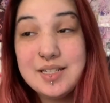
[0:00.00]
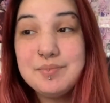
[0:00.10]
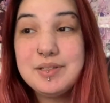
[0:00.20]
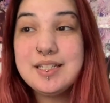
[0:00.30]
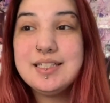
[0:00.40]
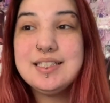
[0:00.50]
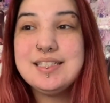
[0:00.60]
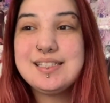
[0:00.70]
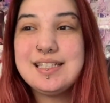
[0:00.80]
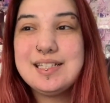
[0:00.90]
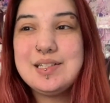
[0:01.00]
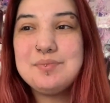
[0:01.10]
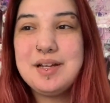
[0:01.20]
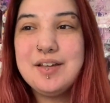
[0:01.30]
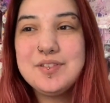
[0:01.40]
because
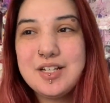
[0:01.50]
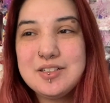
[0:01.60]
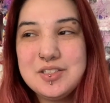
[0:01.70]
I've talked